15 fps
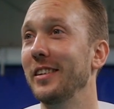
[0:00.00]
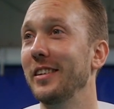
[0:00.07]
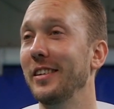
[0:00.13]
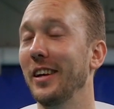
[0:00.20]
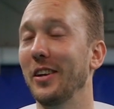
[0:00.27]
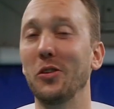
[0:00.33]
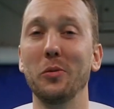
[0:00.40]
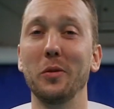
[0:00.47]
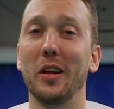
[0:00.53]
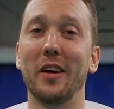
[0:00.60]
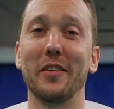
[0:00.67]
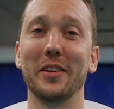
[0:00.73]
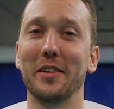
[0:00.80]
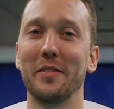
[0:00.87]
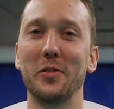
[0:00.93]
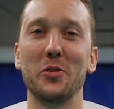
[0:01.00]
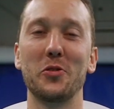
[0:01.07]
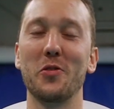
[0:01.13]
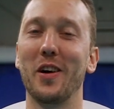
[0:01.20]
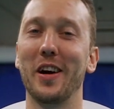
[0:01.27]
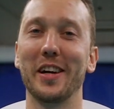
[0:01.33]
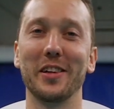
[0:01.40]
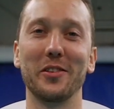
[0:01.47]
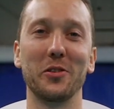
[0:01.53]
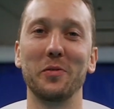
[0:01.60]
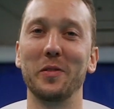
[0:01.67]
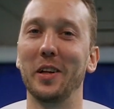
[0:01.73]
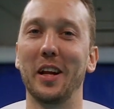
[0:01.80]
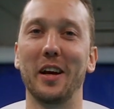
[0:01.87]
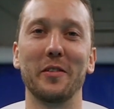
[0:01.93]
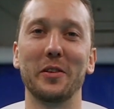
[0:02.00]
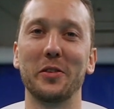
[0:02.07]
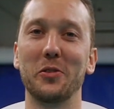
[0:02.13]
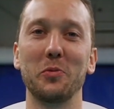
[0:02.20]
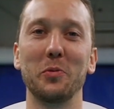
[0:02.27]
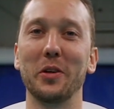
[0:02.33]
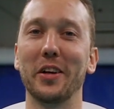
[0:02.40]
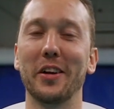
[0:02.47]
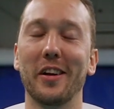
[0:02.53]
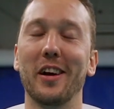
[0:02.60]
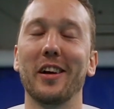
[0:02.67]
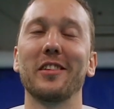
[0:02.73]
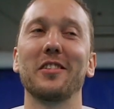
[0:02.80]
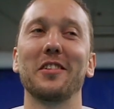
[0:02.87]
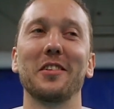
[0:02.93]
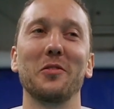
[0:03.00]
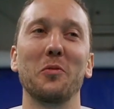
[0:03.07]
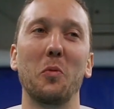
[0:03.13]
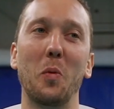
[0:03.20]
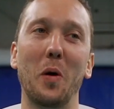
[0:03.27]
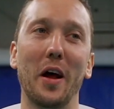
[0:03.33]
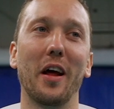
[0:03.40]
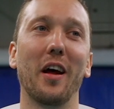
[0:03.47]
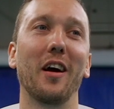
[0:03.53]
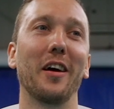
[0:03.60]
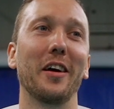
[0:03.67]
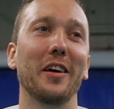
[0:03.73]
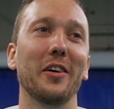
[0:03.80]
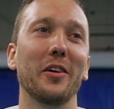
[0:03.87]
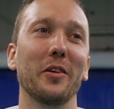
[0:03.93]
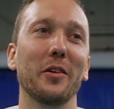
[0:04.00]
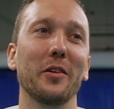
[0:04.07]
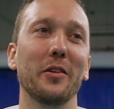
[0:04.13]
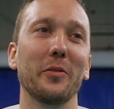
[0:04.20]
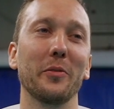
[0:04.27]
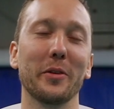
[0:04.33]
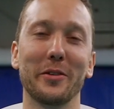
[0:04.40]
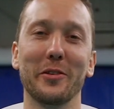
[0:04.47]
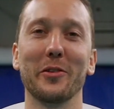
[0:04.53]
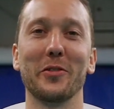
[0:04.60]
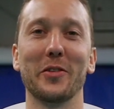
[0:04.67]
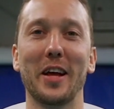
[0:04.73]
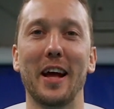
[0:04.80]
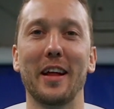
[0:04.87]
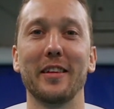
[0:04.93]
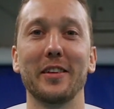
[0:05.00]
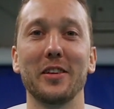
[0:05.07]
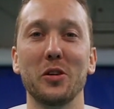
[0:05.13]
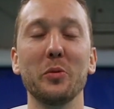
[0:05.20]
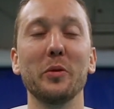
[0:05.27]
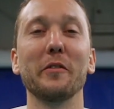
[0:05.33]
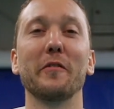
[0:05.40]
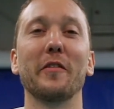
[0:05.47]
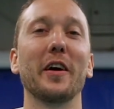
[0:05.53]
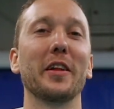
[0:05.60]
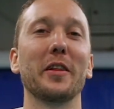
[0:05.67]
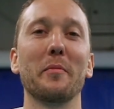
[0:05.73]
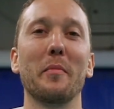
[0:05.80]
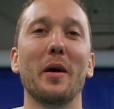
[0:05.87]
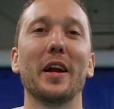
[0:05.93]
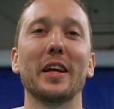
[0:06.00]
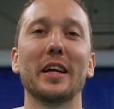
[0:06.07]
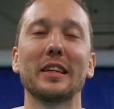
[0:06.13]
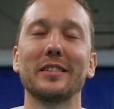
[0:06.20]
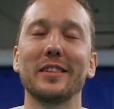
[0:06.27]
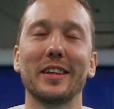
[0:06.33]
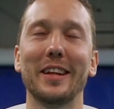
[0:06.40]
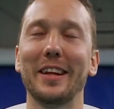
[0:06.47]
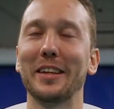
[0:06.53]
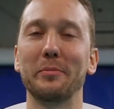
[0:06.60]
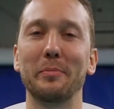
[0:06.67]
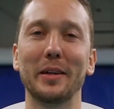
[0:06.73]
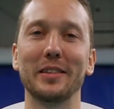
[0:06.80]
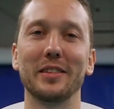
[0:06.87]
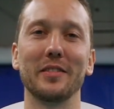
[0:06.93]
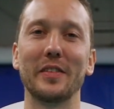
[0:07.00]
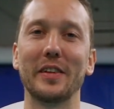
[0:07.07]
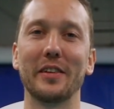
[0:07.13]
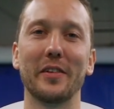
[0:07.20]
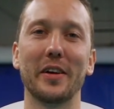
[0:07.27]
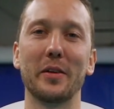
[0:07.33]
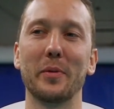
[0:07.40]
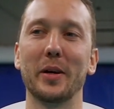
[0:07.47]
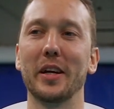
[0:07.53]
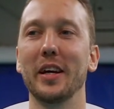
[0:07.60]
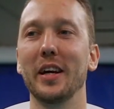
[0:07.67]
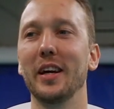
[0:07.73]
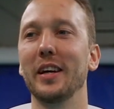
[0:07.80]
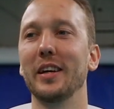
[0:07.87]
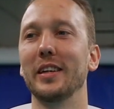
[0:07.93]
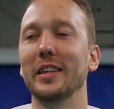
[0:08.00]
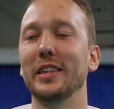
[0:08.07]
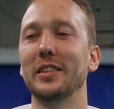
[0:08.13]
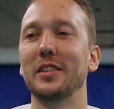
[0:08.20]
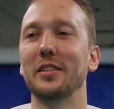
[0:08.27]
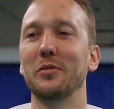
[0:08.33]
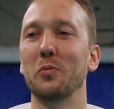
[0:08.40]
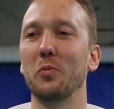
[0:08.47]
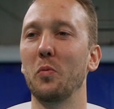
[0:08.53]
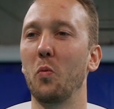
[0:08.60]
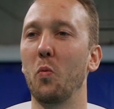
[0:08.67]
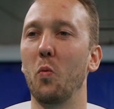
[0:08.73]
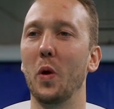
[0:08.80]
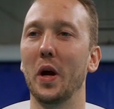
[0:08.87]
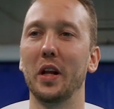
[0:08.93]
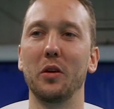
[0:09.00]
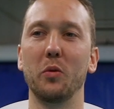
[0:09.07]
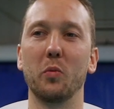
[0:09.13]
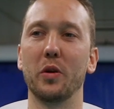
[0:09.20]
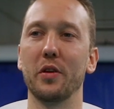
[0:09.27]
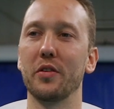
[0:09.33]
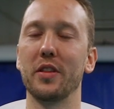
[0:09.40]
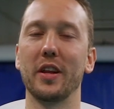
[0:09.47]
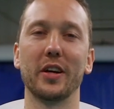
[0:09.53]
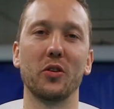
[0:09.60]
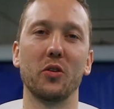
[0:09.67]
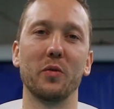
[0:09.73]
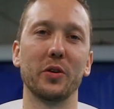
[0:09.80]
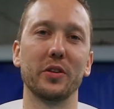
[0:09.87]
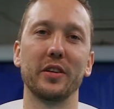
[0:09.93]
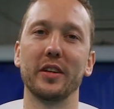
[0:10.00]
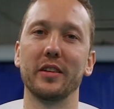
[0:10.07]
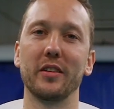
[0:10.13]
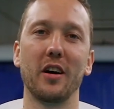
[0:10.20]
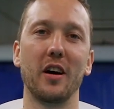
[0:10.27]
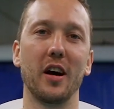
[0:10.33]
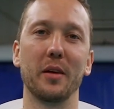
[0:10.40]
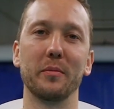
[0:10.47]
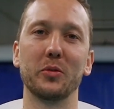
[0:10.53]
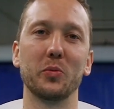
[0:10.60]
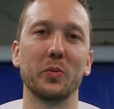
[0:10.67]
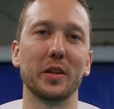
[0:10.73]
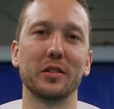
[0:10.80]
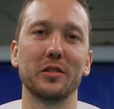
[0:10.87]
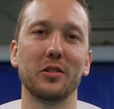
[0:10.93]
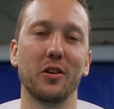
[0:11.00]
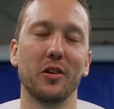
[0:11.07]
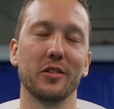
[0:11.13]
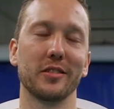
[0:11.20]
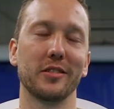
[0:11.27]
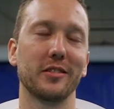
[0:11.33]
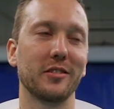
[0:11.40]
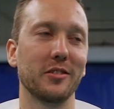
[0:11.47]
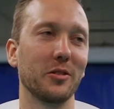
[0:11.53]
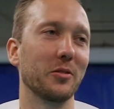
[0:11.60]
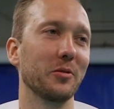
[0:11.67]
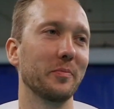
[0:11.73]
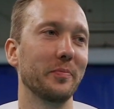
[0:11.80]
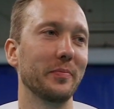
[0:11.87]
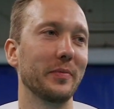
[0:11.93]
yeah, you will love it. If you try it, you will love it. You will not wanna return that. You will find the money. It's not that expensive either anyway. It's well worth like over 10 times what it costs. So